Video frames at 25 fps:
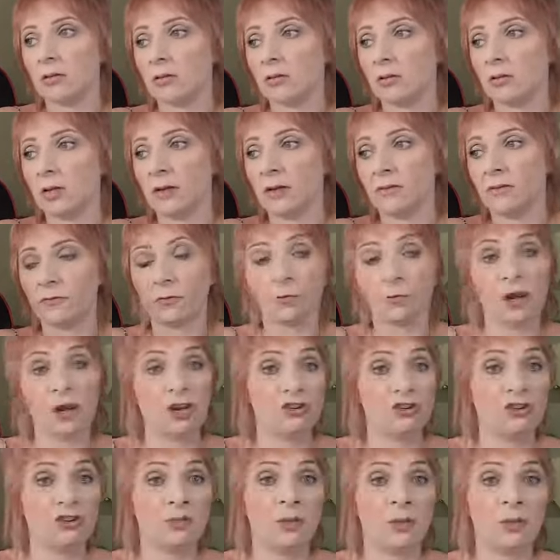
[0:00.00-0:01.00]

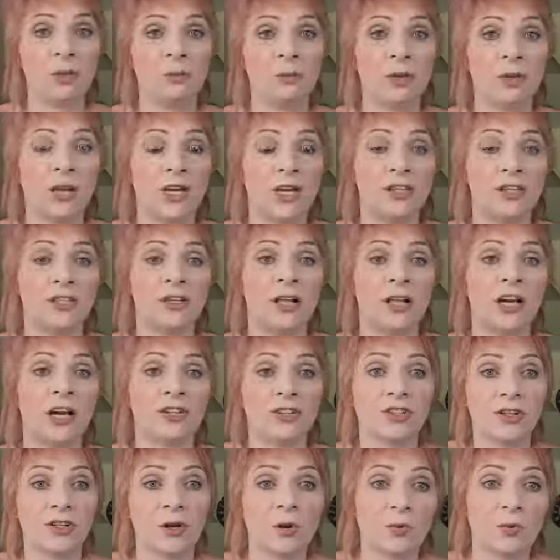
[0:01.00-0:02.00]
information about the place, they'll
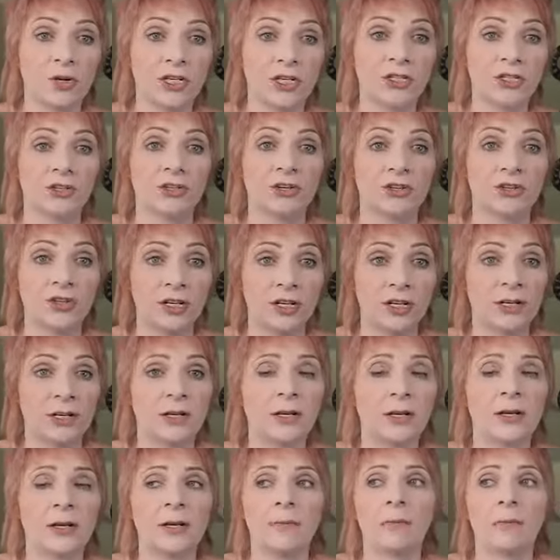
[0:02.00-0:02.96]
actually go research it,